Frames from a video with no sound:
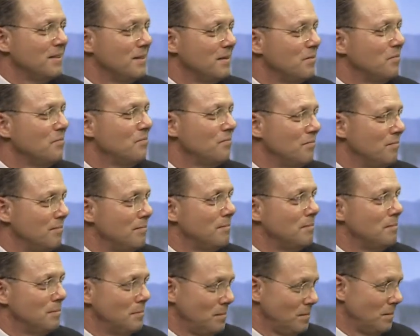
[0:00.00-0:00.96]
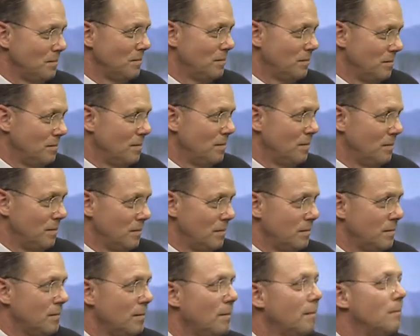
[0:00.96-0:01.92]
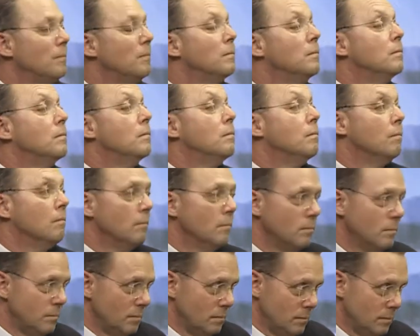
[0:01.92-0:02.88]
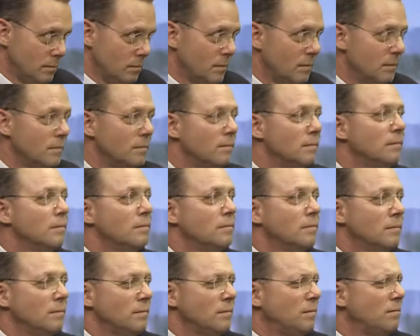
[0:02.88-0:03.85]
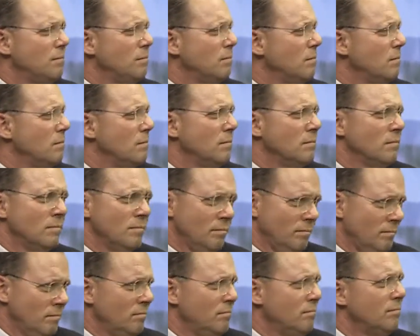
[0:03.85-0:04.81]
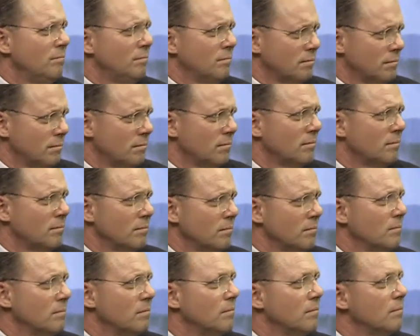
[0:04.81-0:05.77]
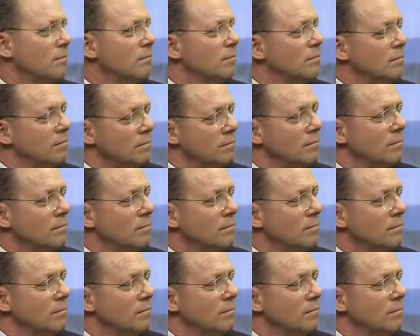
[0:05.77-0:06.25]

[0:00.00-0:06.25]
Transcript: No words are spoken by the person on screen.